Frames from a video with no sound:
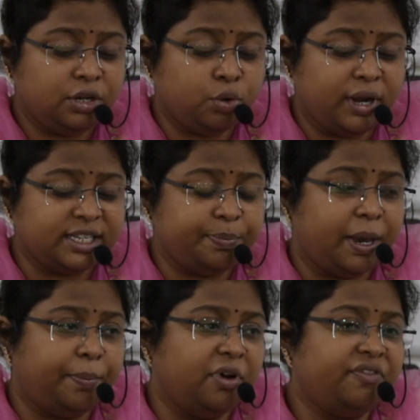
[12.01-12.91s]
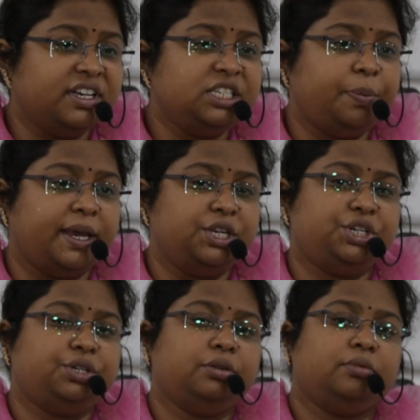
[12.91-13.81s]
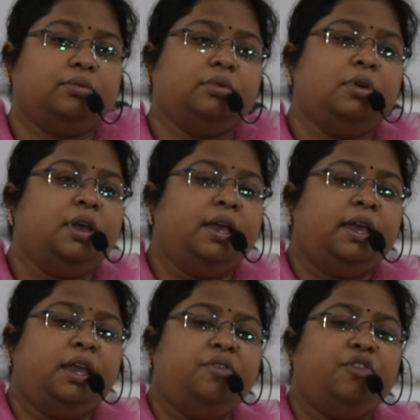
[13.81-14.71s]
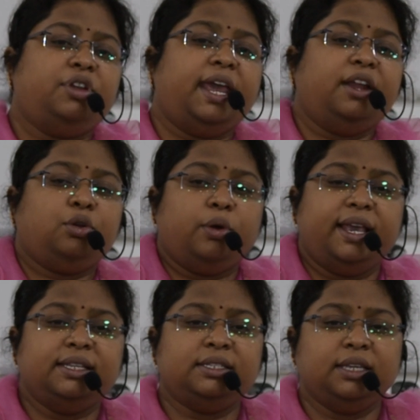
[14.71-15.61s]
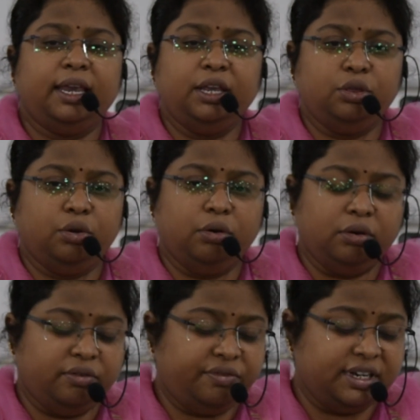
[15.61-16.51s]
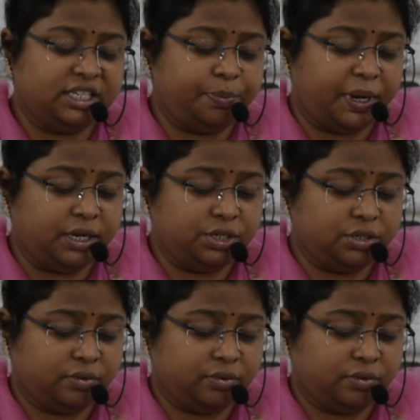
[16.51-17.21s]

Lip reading: Today's paper, first page. If you take today's Hindu, first page,